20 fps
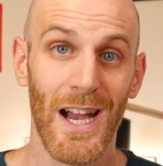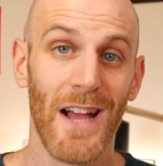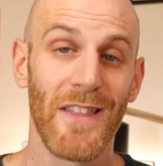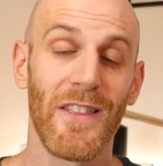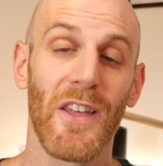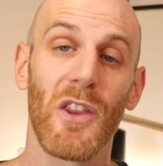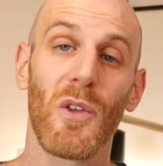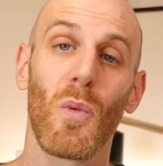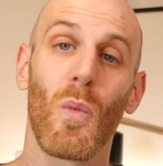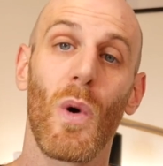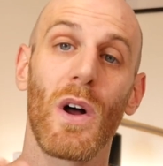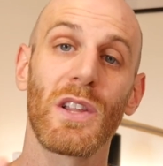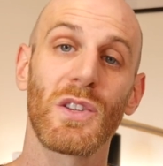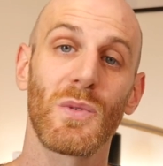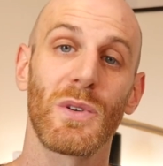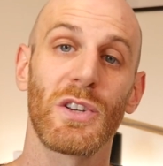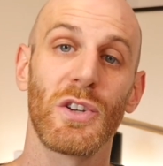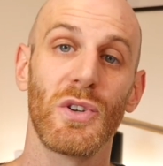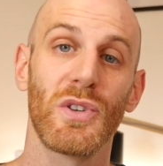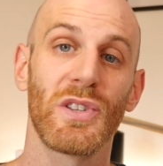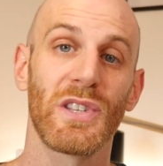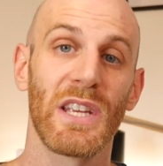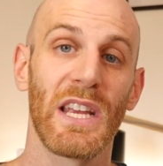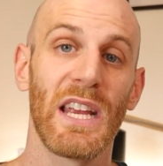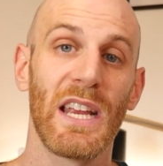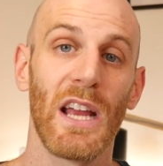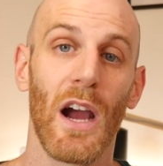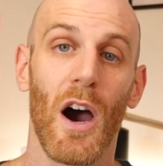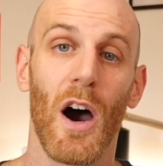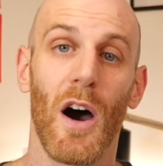They're the ones which you
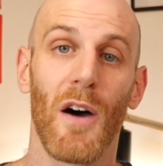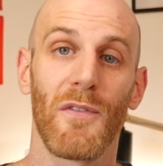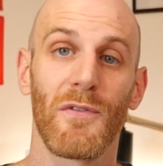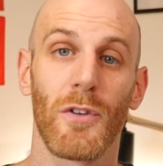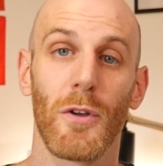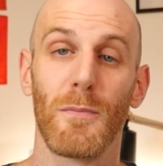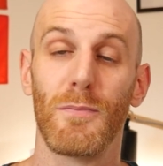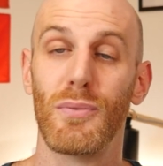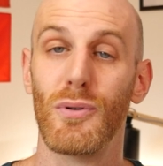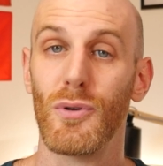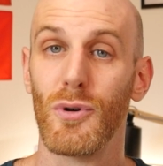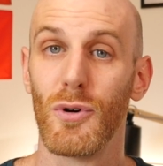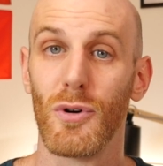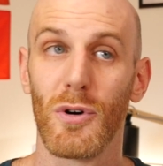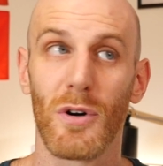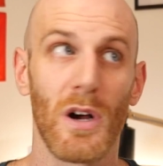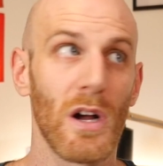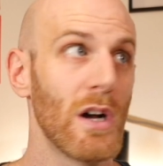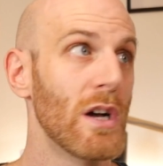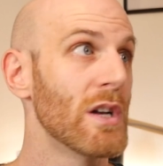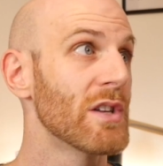see after pour,